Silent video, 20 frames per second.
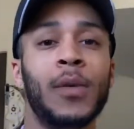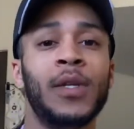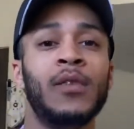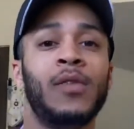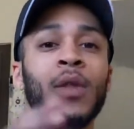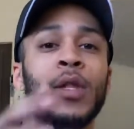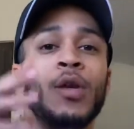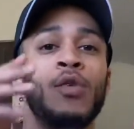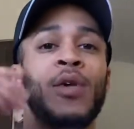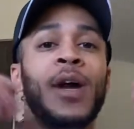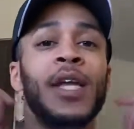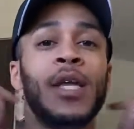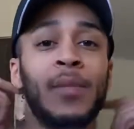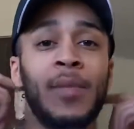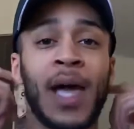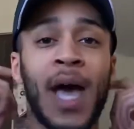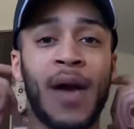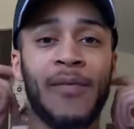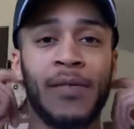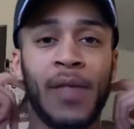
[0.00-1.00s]
It's really great to
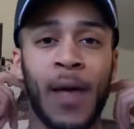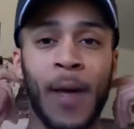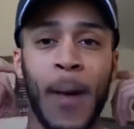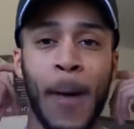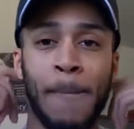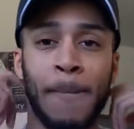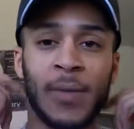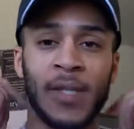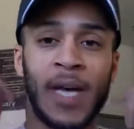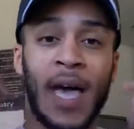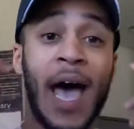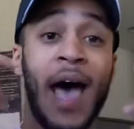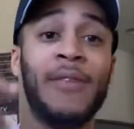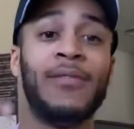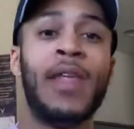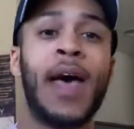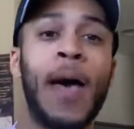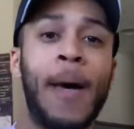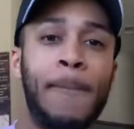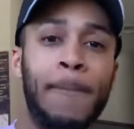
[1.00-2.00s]
have
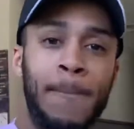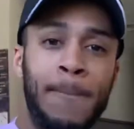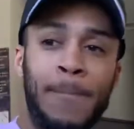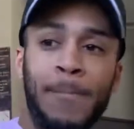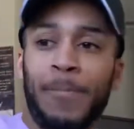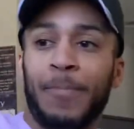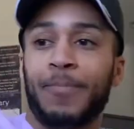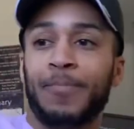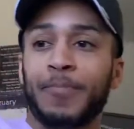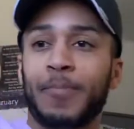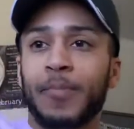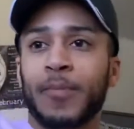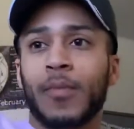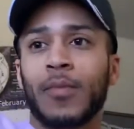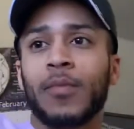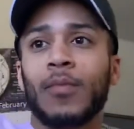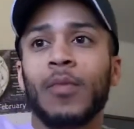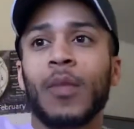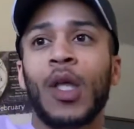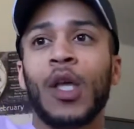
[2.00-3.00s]
that,
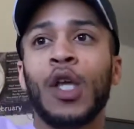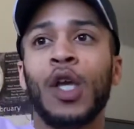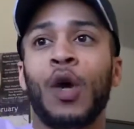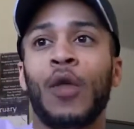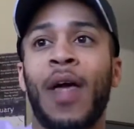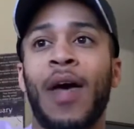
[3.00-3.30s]
you know,